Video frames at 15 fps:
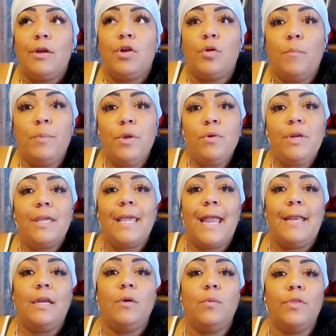
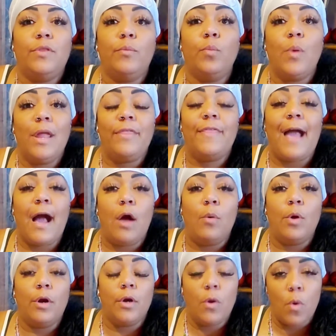communicating with
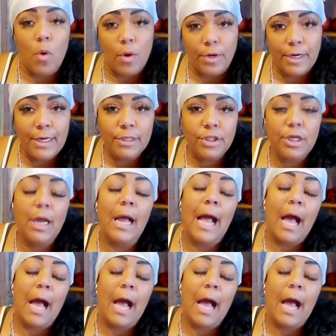our Orisha,